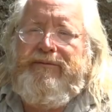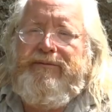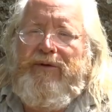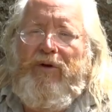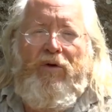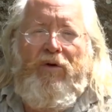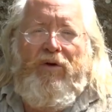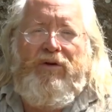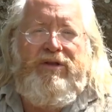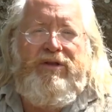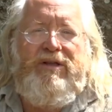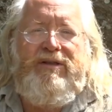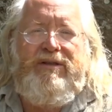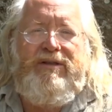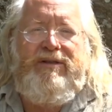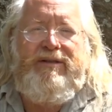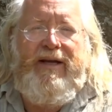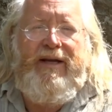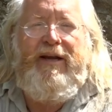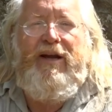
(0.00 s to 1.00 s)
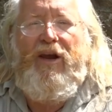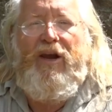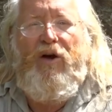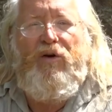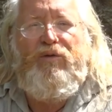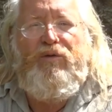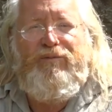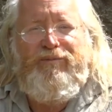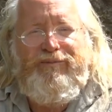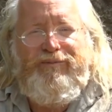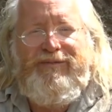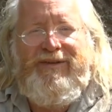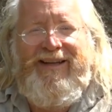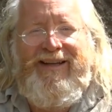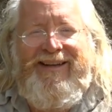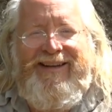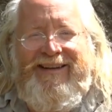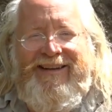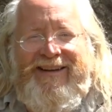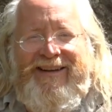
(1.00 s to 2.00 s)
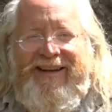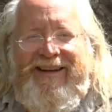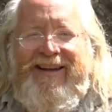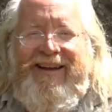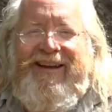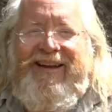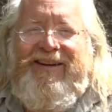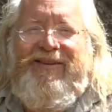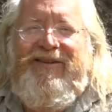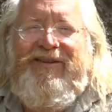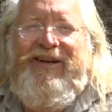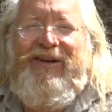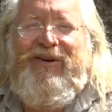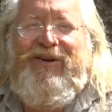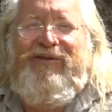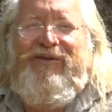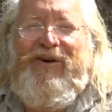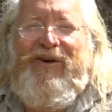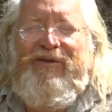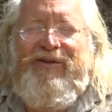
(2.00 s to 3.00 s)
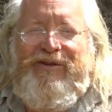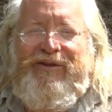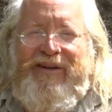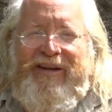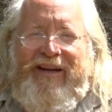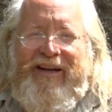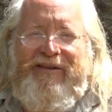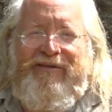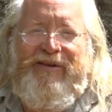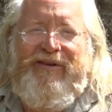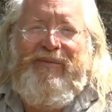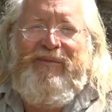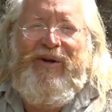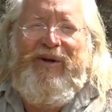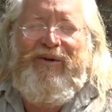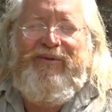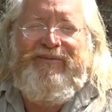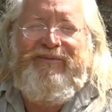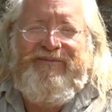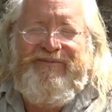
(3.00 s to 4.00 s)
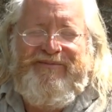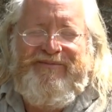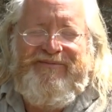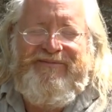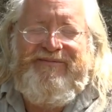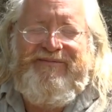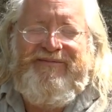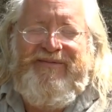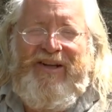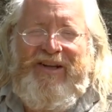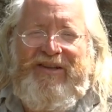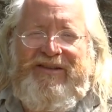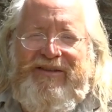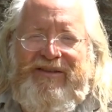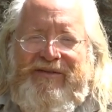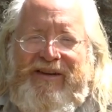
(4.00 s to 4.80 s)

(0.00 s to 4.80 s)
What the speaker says: or just say hello. We look forward to hearing from you. Lots of